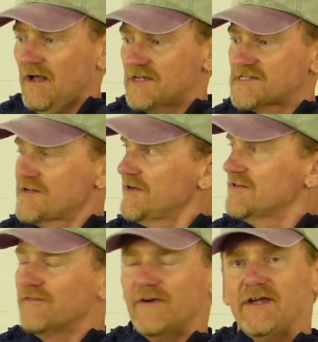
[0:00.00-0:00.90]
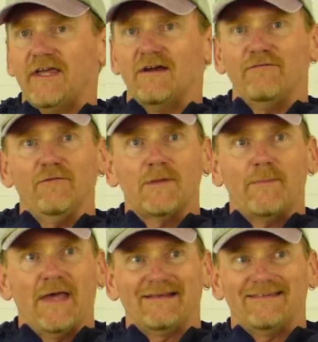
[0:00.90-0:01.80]
a series of very carefully
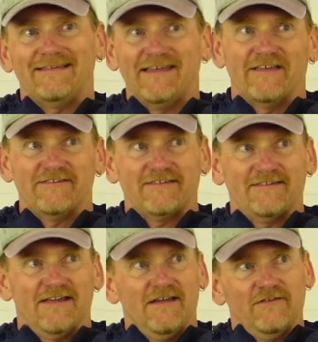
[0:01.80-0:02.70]
pecked discs,